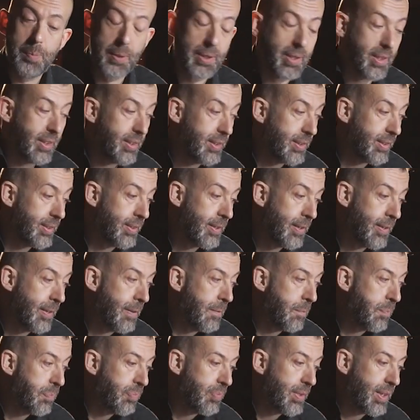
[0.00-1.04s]
because
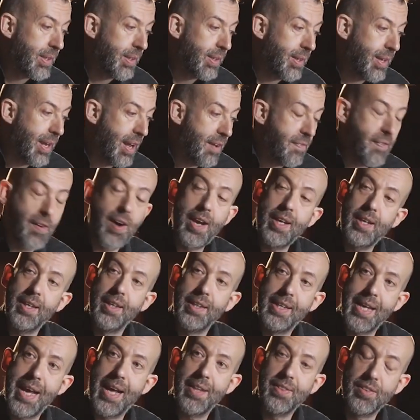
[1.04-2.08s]
if I
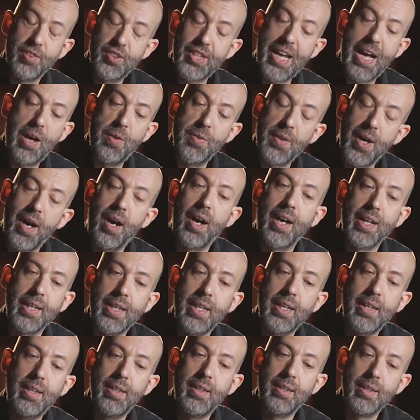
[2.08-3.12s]
can get the sound that I
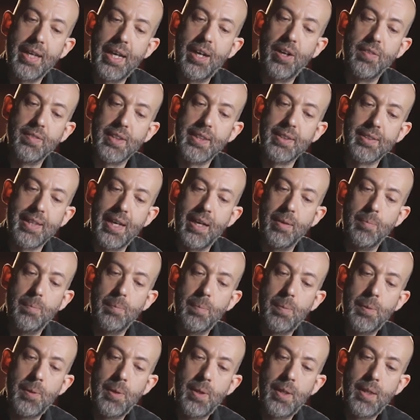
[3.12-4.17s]
need out of this amp,